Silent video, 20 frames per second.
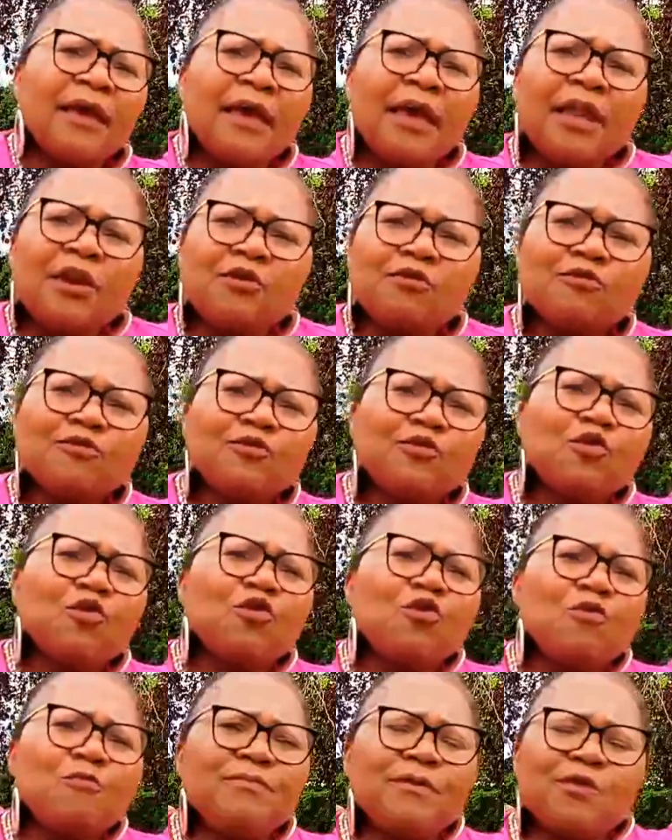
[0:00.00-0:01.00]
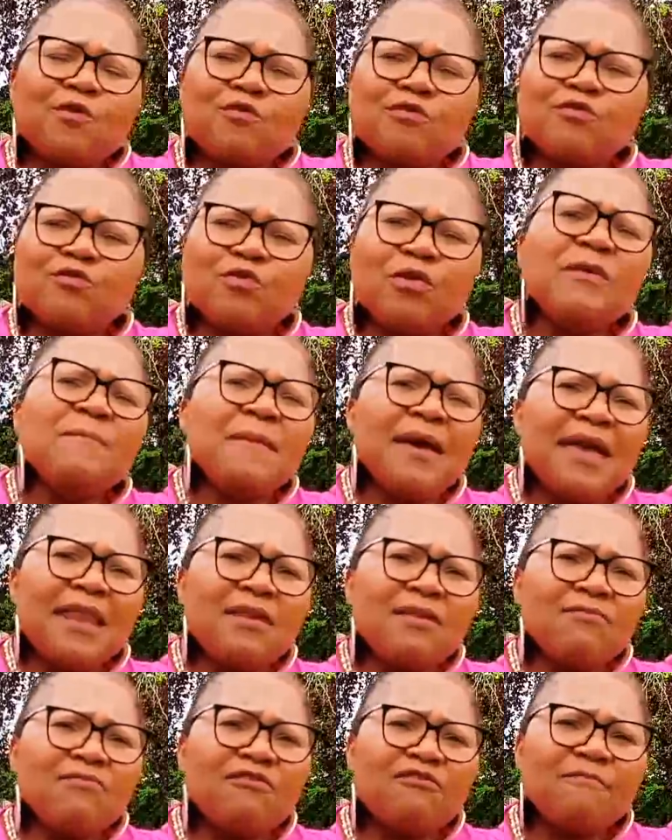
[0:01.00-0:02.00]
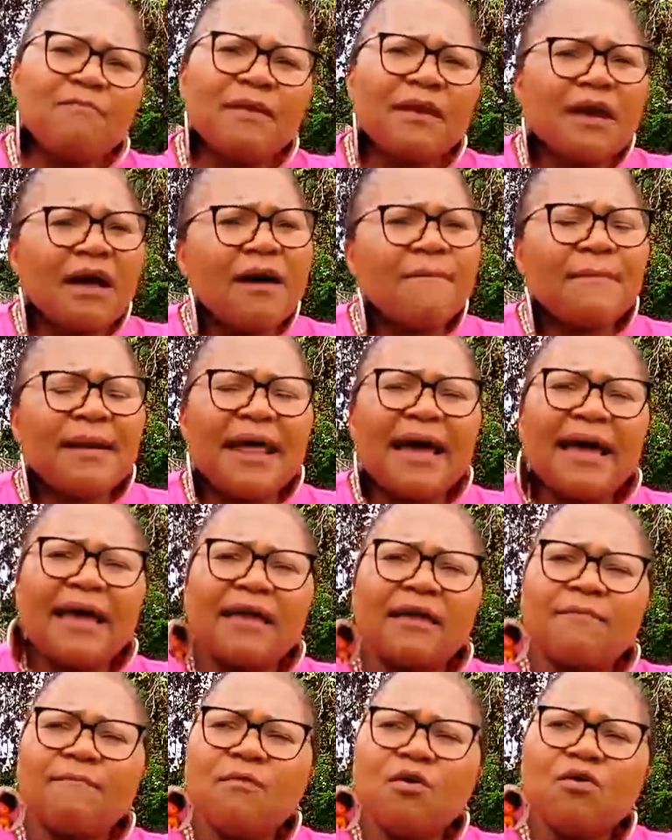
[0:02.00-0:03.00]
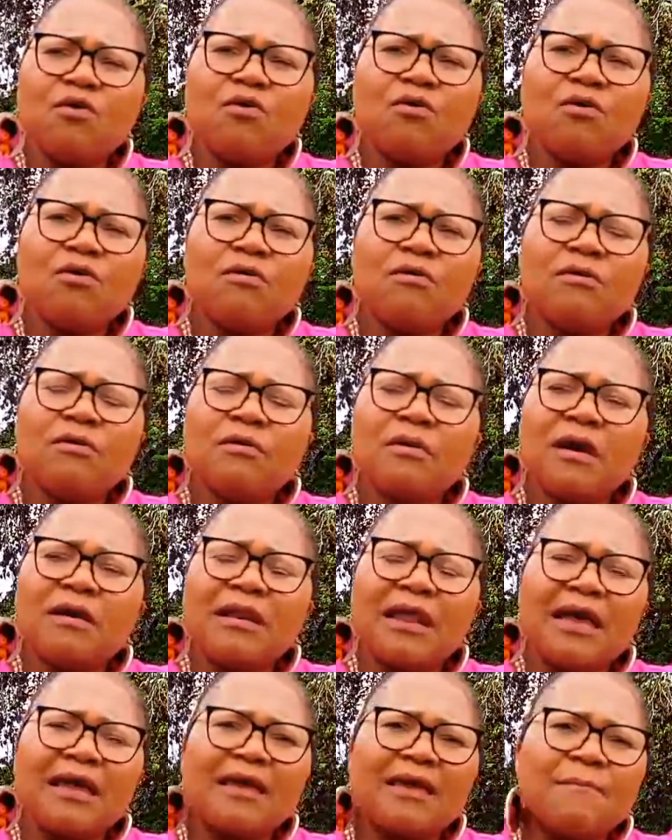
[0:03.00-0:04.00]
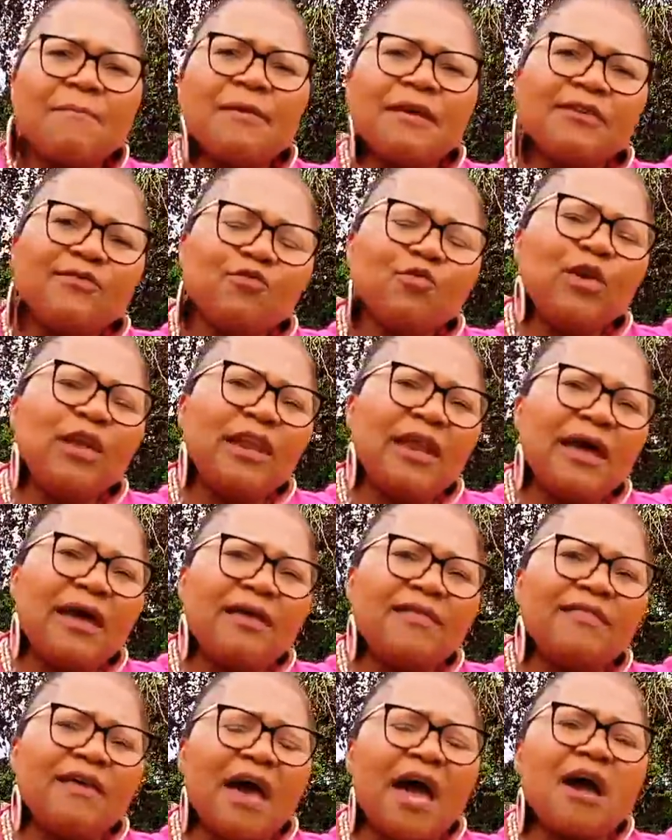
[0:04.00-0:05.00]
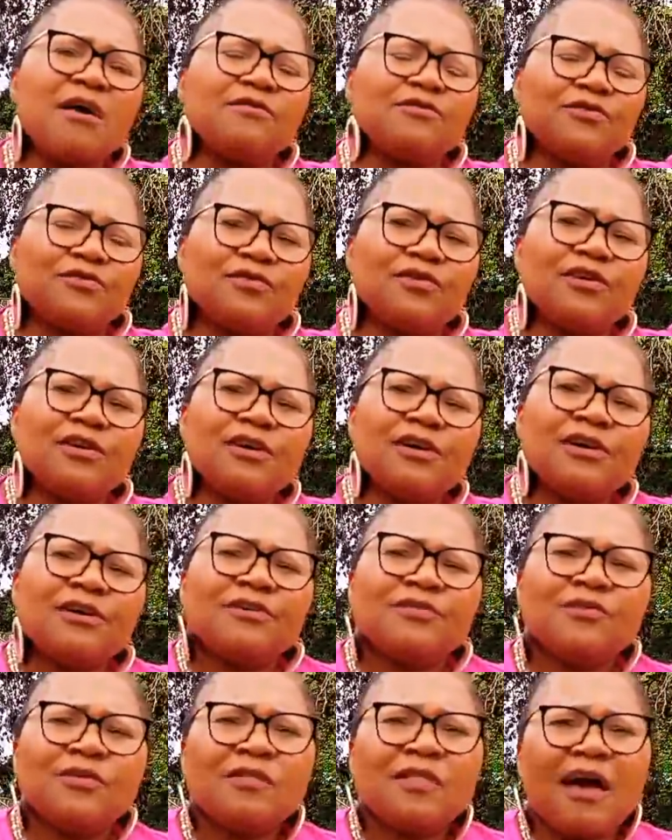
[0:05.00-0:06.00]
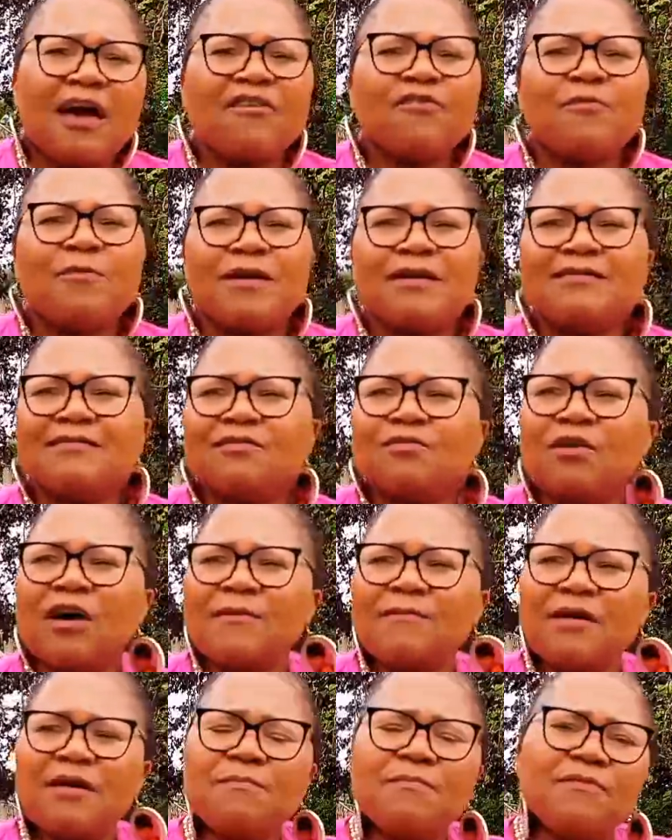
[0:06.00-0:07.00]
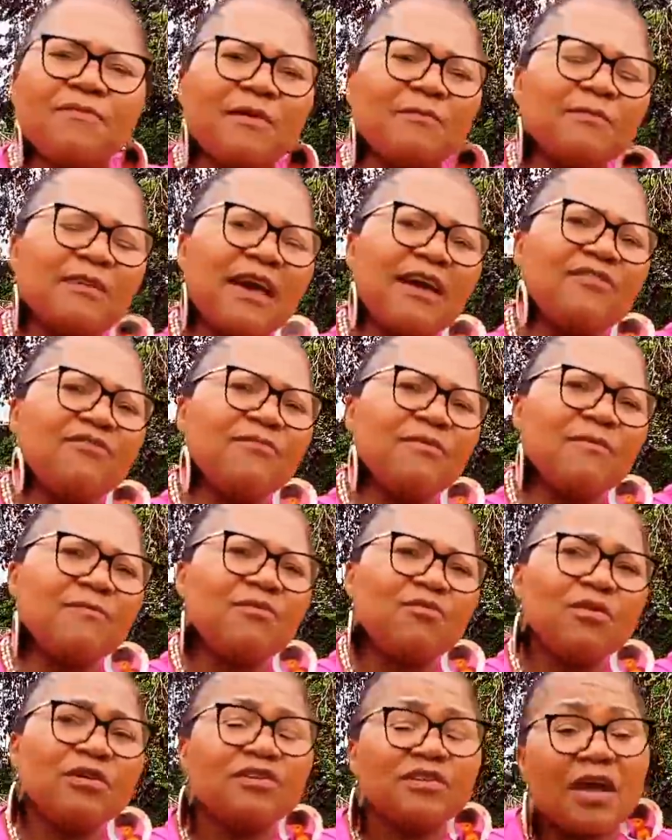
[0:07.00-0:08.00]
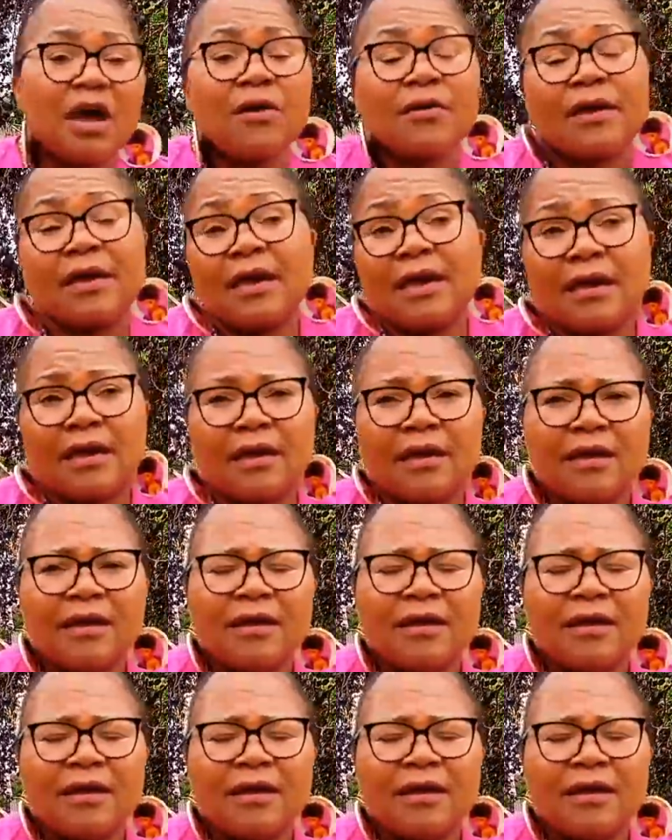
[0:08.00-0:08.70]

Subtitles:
And also because women, we've become like more like a breadwinner in the house. So the husband is the one maybe sometimes maybe doing childcare,